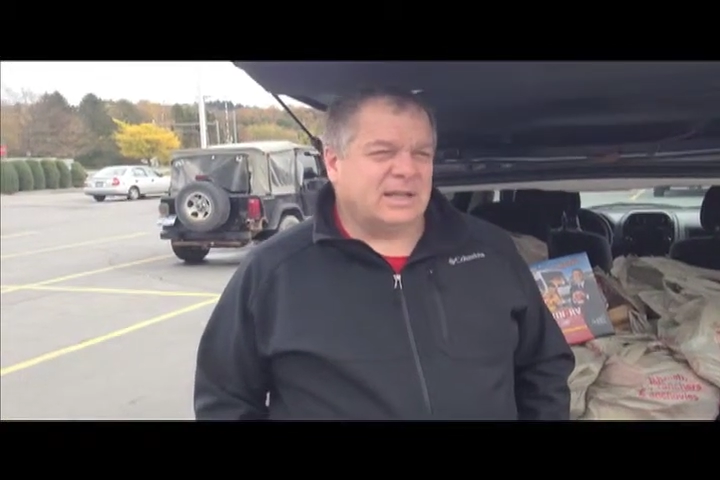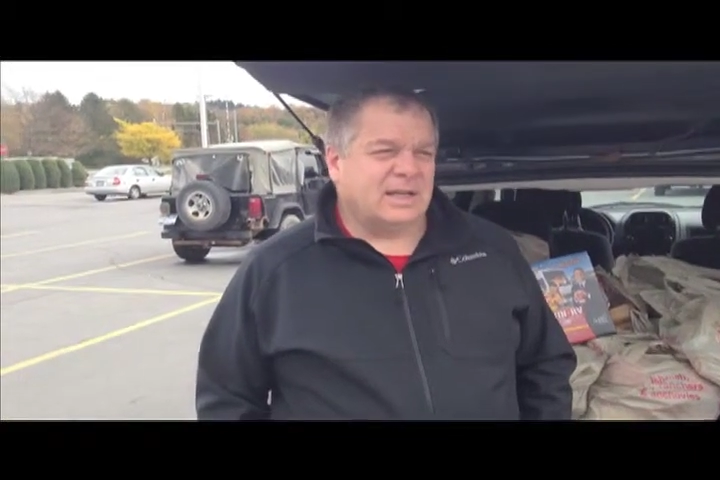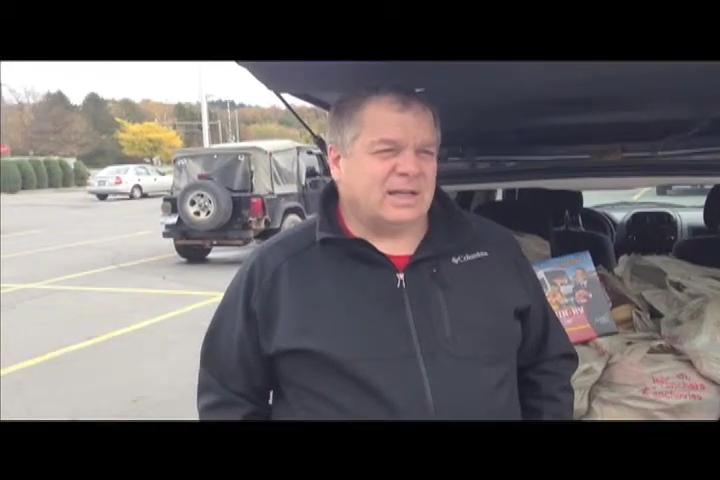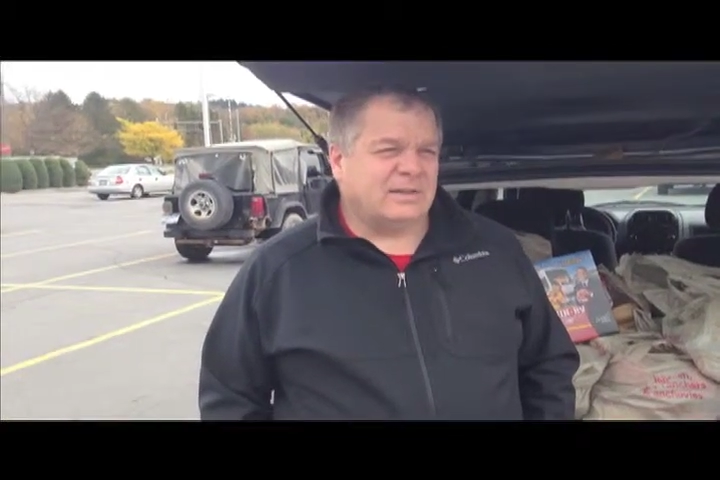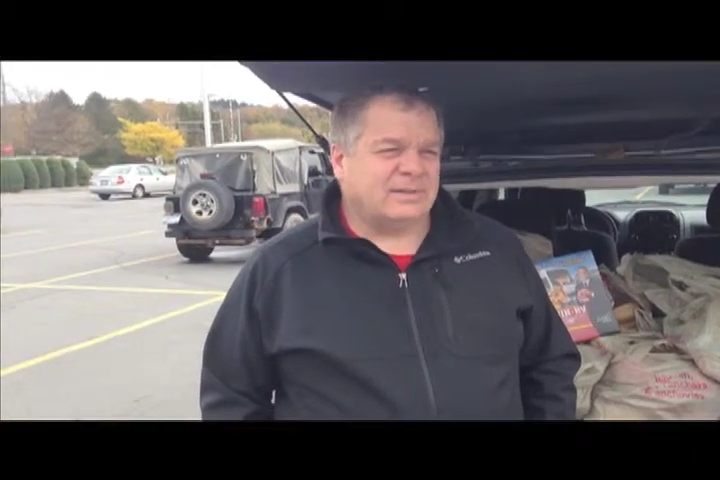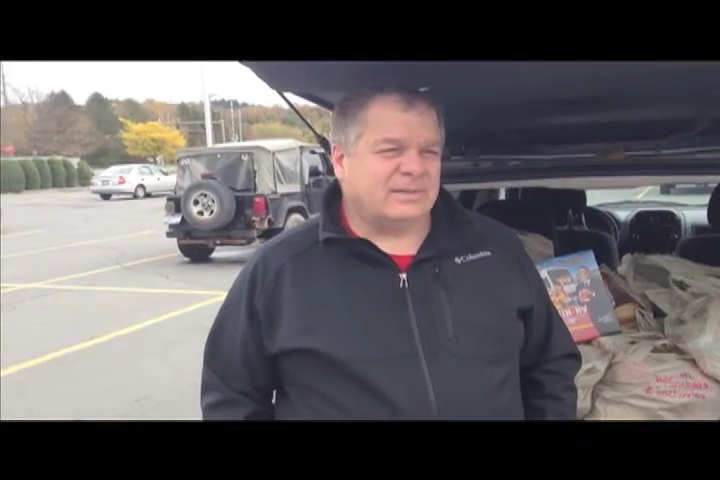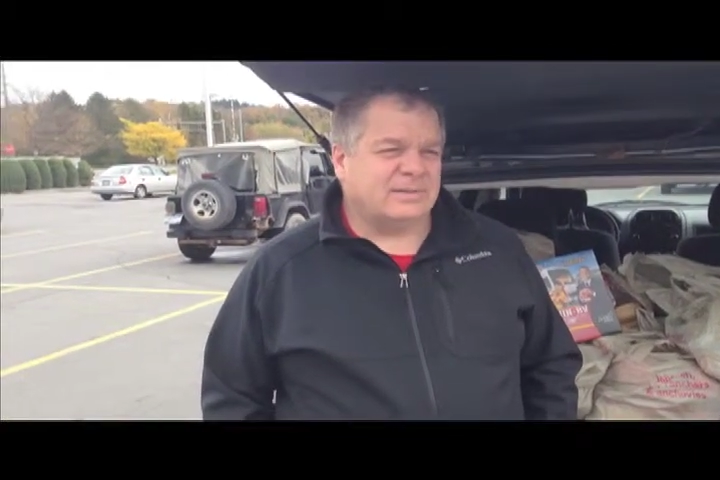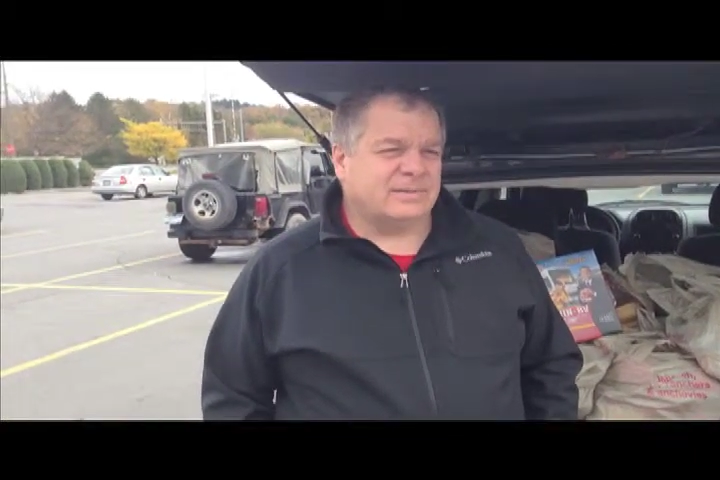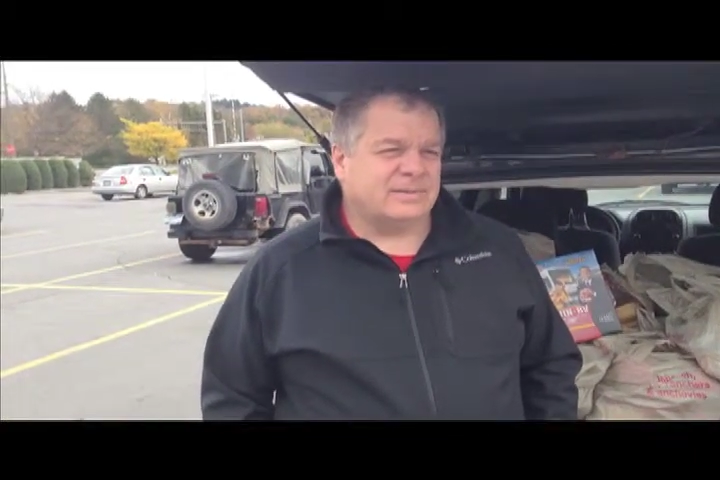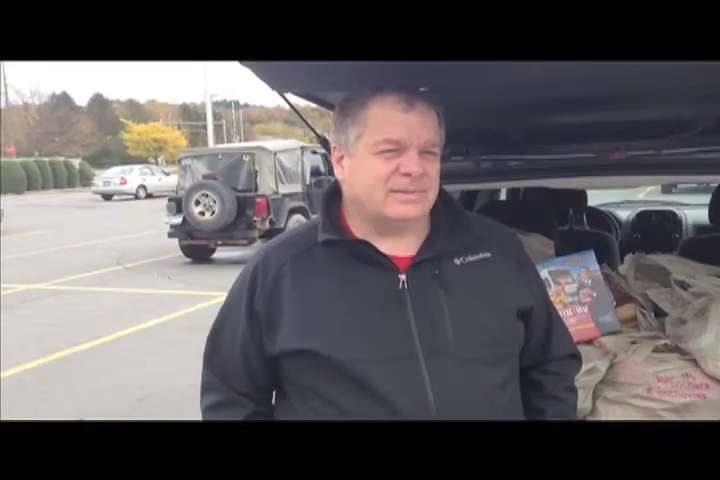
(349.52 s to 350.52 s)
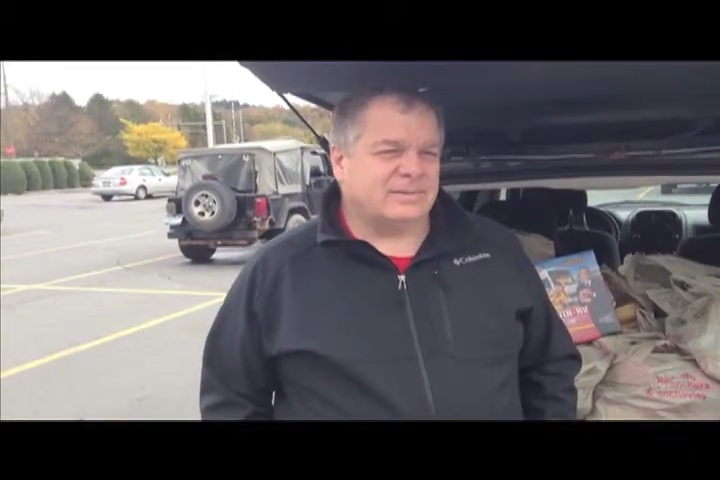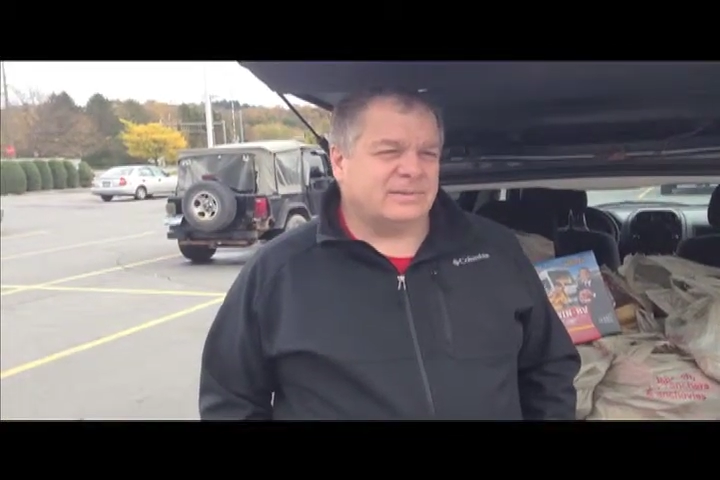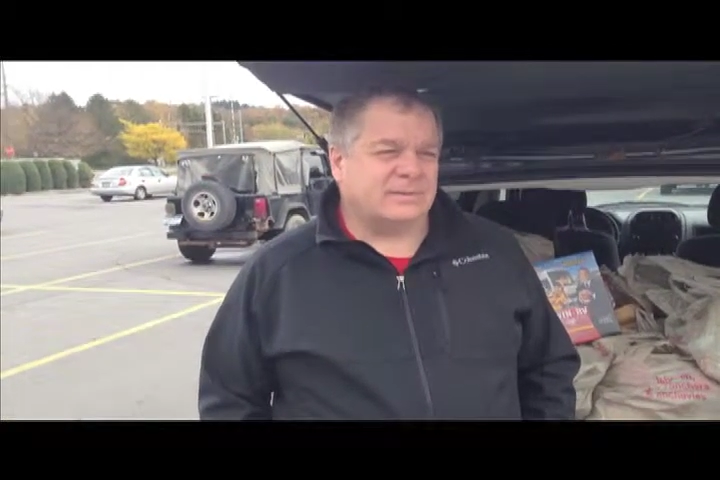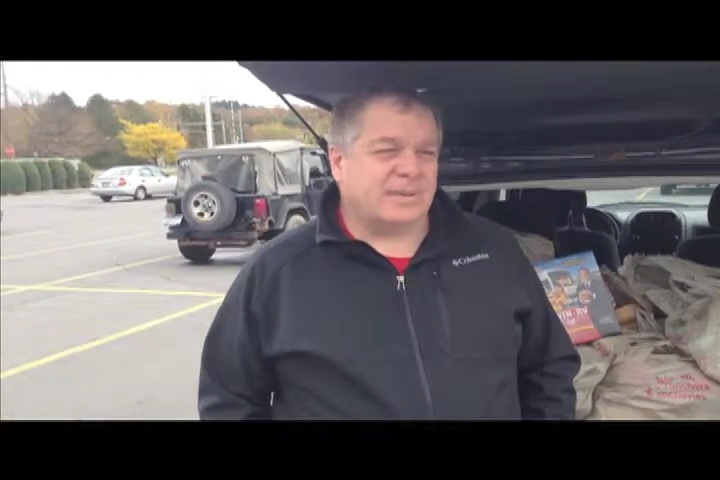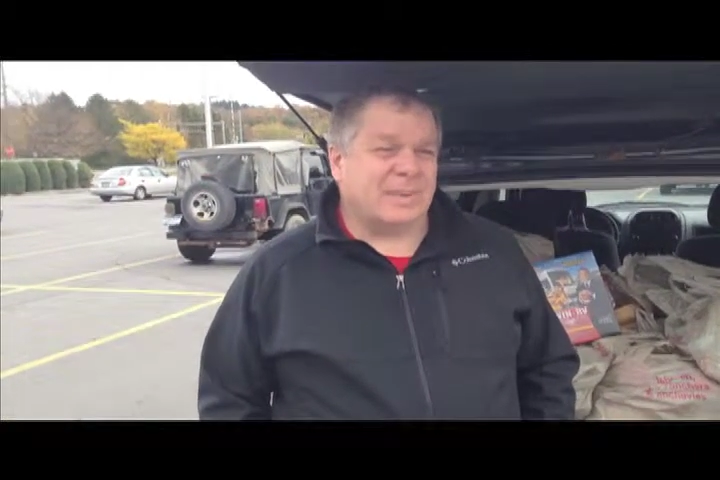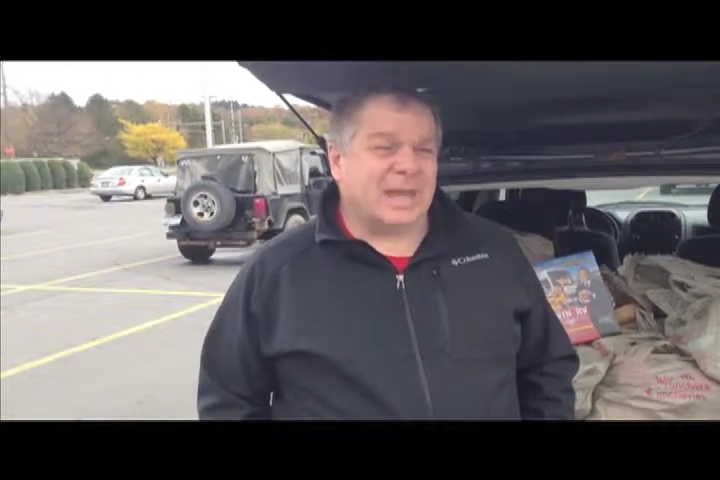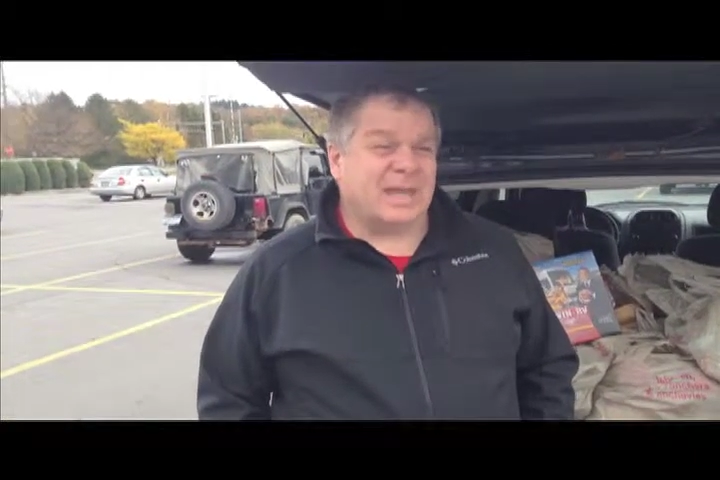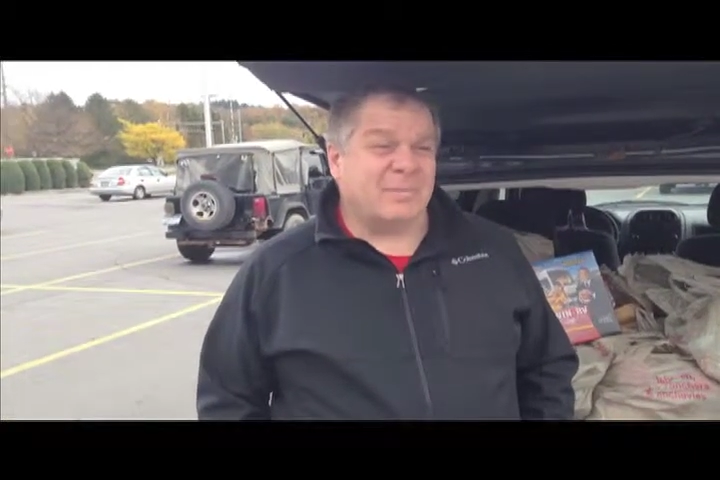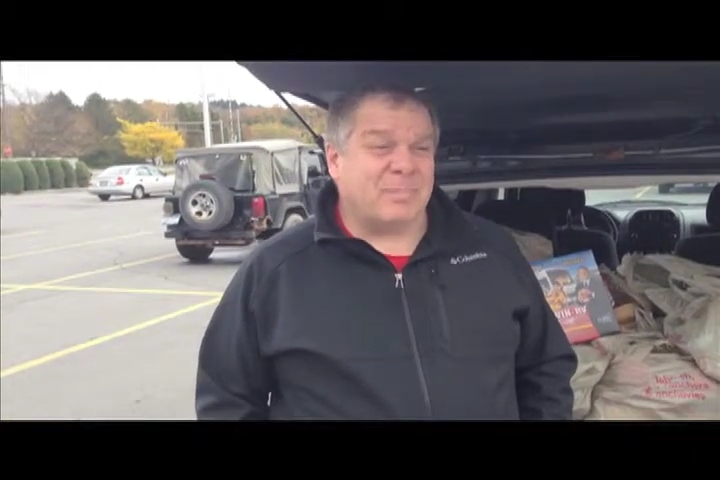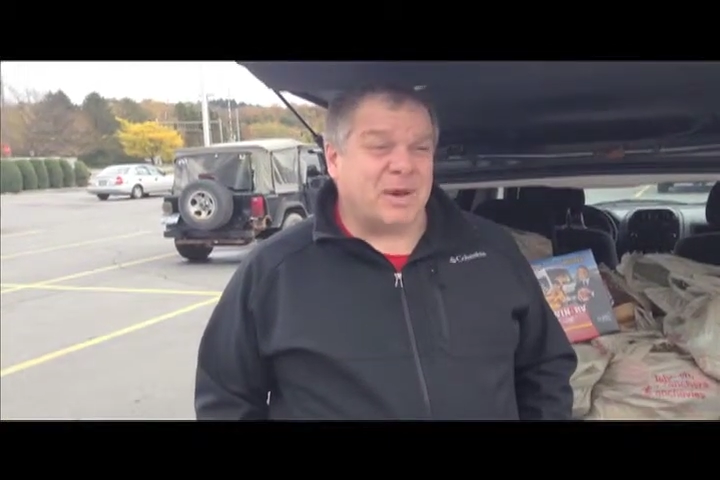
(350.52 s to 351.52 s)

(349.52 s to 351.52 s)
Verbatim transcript: uh, the baking